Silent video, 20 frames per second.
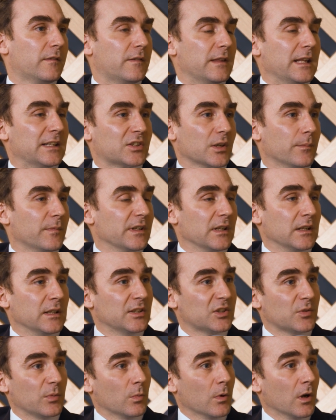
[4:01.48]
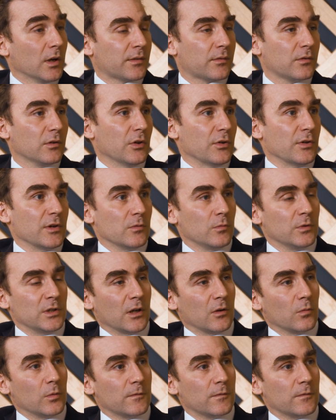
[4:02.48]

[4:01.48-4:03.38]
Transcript: it's something that needs to be worked through. You know,